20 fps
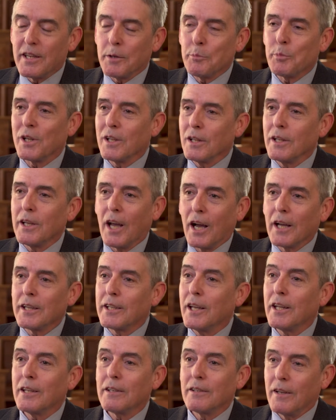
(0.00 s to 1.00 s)
typically I
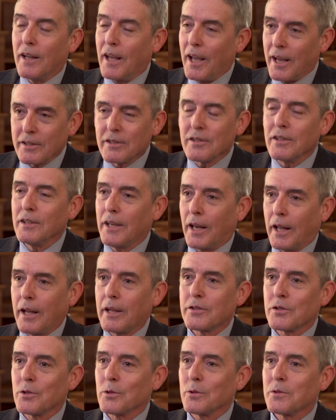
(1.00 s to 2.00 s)
get excellent
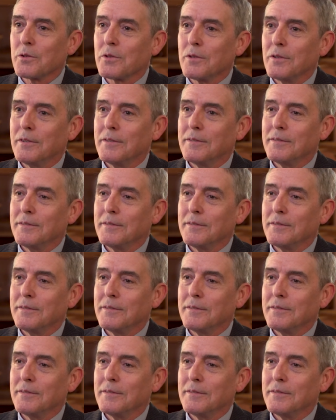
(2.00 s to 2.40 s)
answers.